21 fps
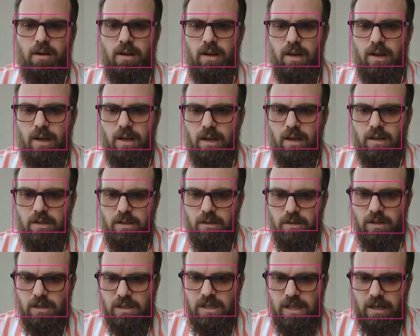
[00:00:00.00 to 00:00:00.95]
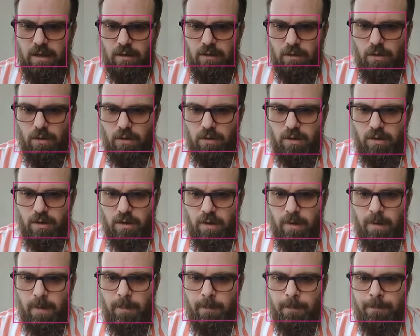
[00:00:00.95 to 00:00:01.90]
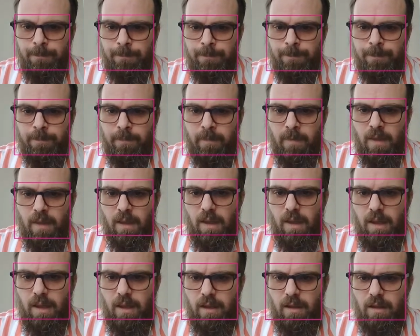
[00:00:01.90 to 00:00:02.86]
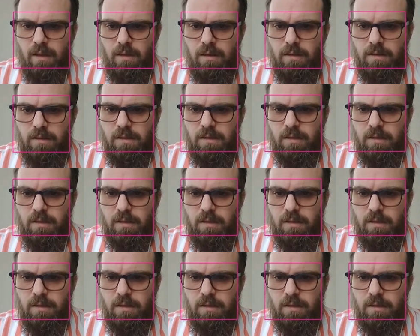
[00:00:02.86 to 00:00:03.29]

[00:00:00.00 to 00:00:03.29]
and you just take a look and